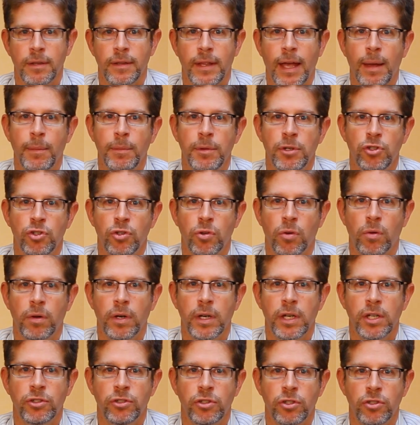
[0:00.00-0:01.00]
That
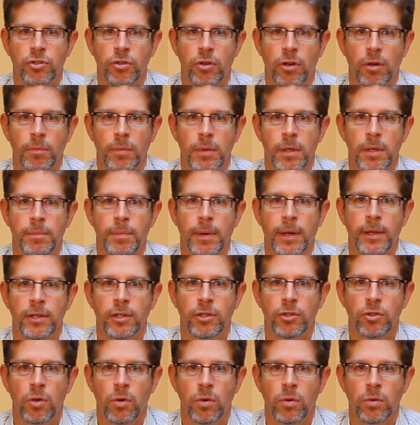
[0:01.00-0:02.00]
majority is determined by
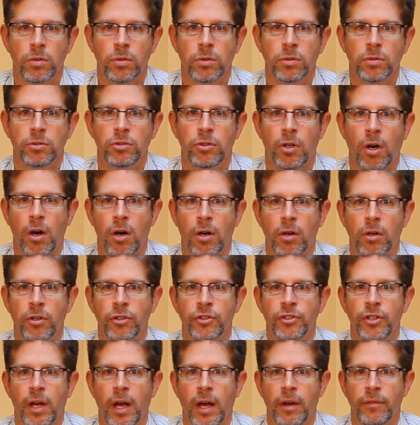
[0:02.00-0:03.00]
the total
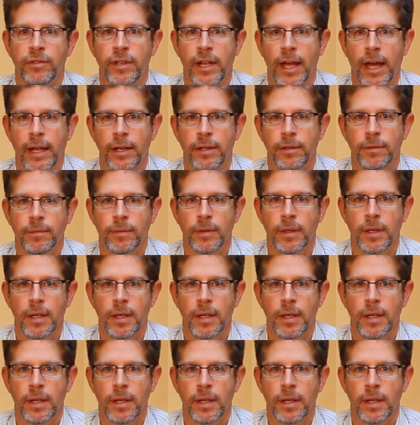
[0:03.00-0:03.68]
dollars of debt.